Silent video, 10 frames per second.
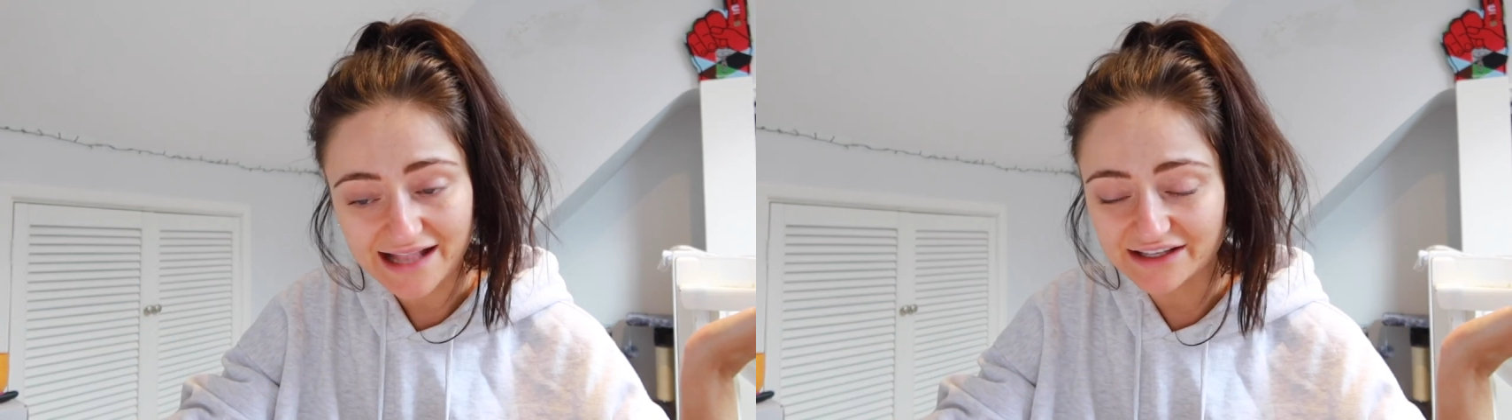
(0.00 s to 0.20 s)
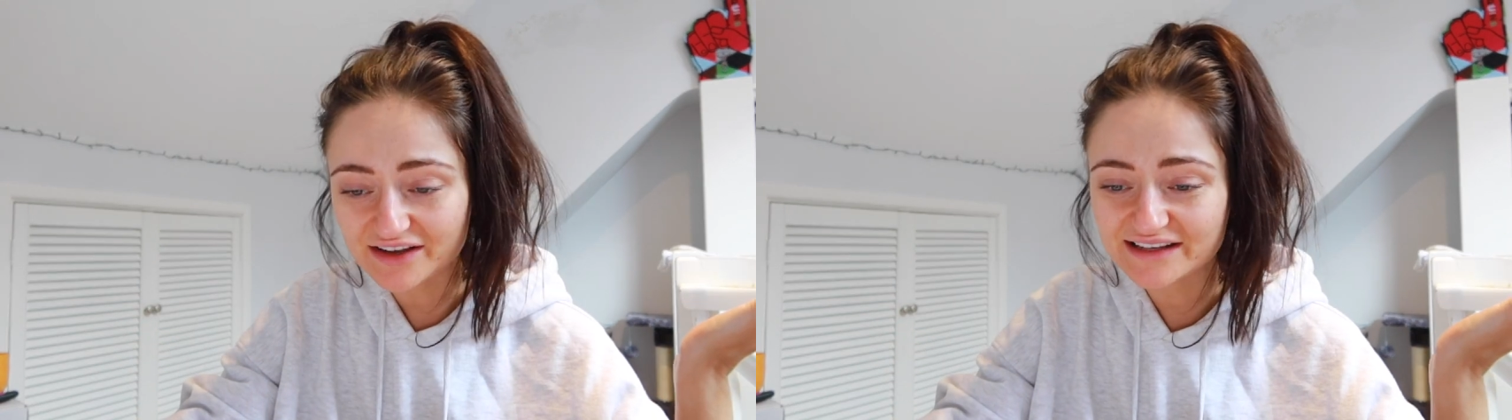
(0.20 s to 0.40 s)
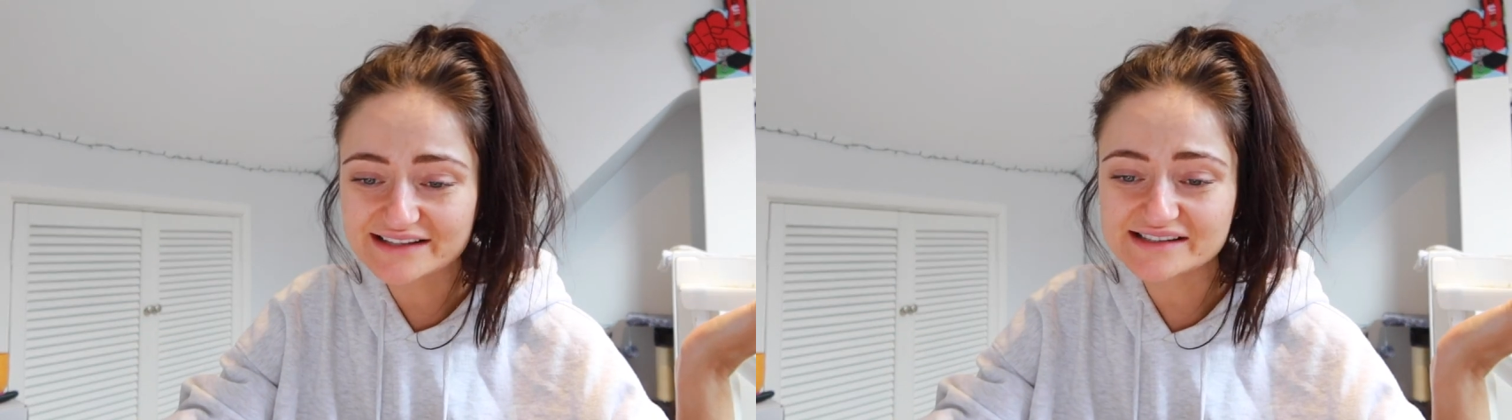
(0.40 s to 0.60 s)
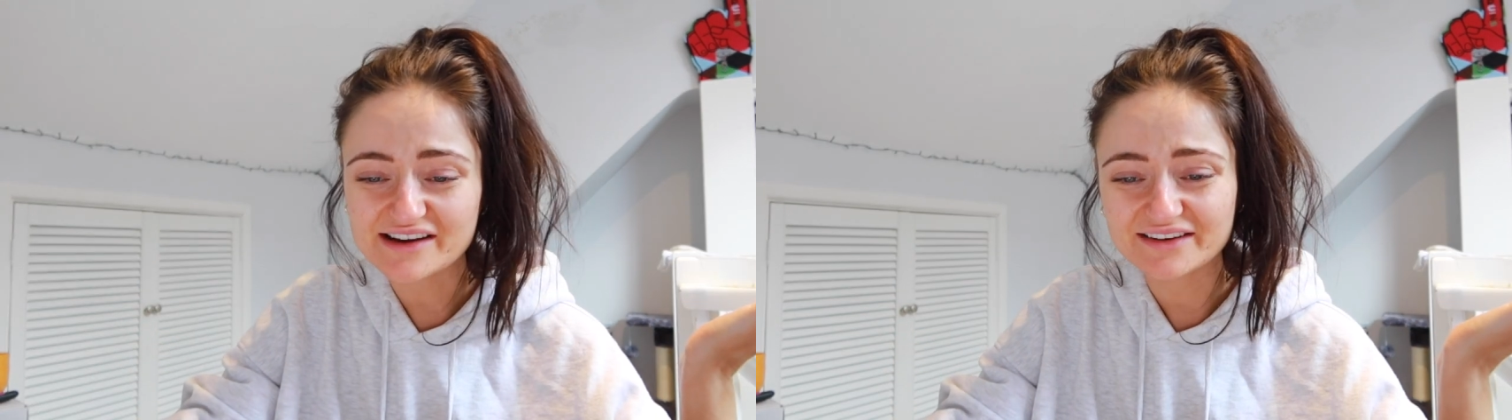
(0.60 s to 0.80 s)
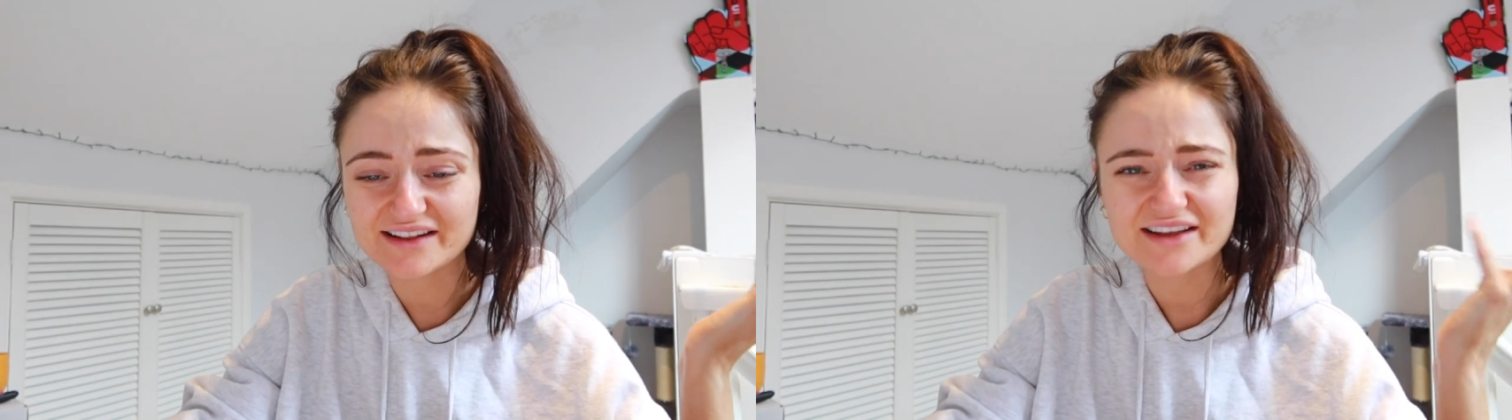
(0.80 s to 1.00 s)
And you don't
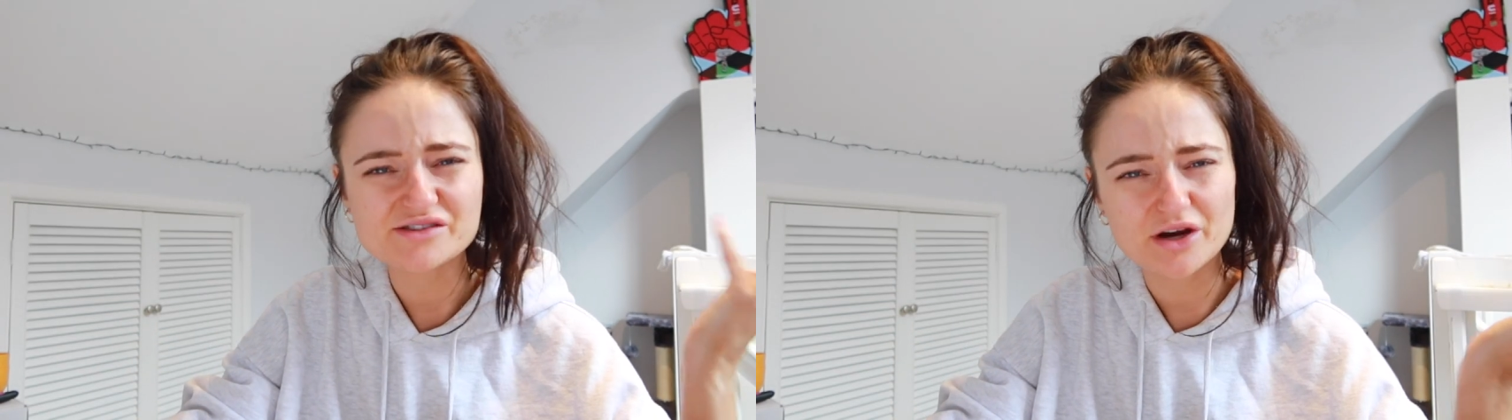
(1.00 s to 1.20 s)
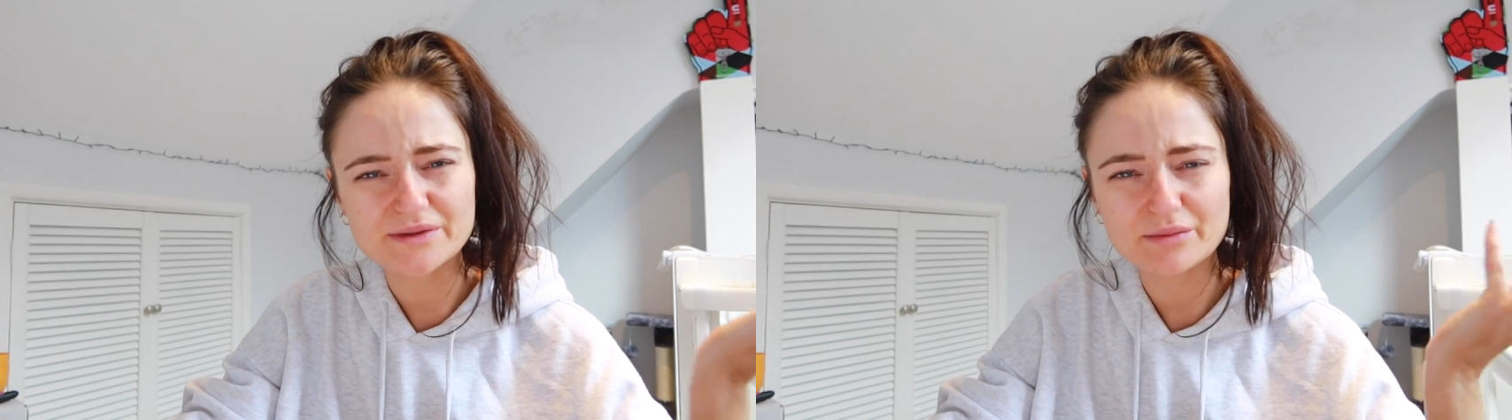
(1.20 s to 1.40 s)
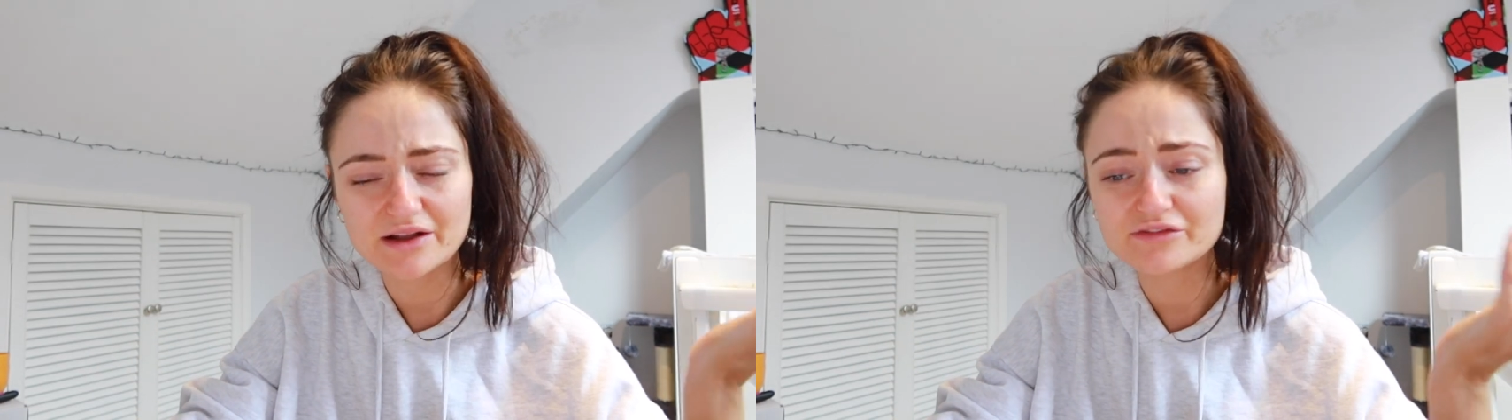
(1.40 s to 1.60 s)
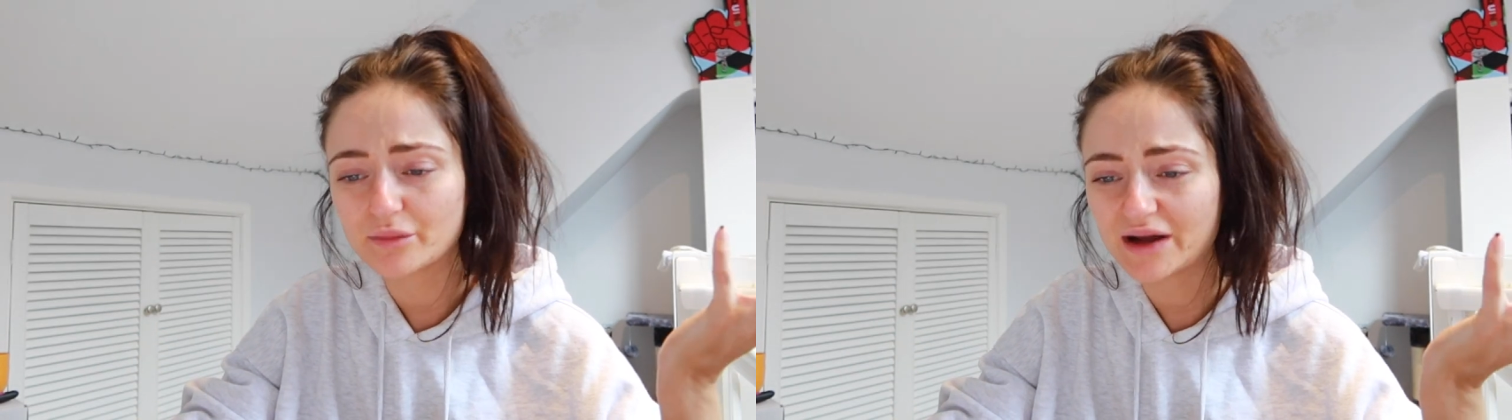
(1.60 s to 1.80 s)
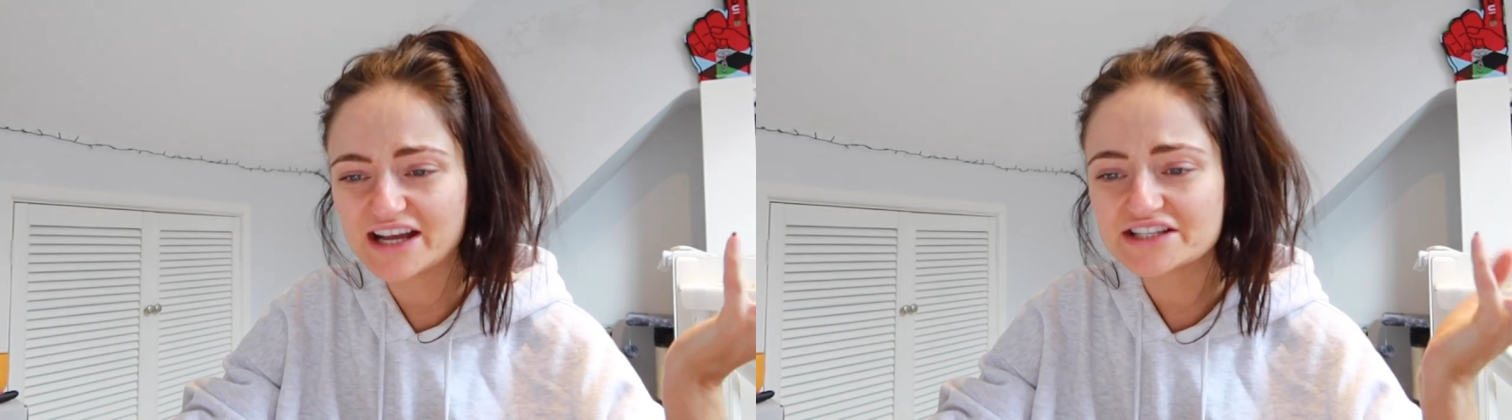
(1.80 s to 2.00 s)
necessarily like script it word
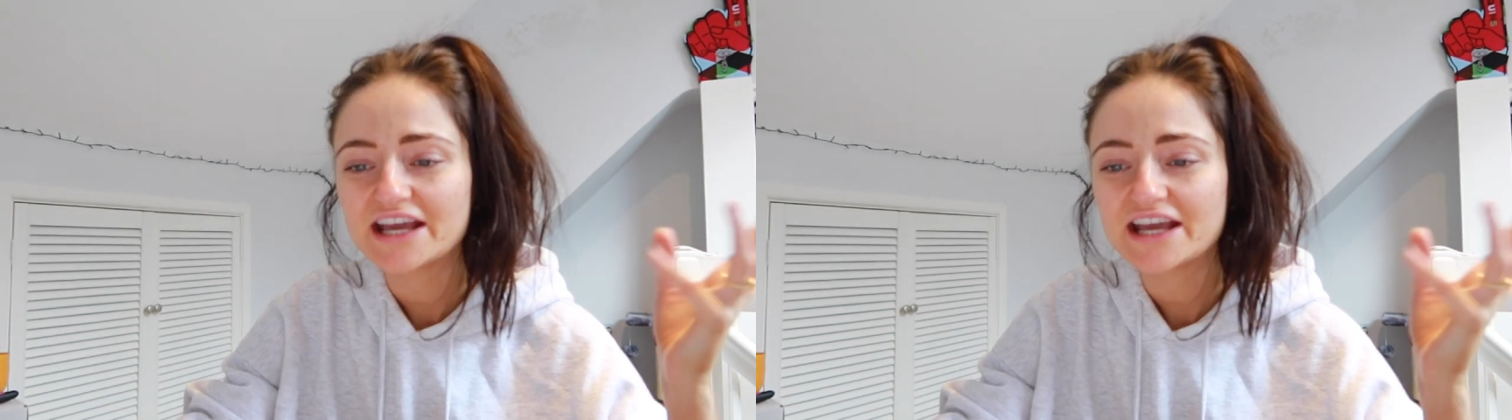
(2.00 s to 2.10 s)
for word,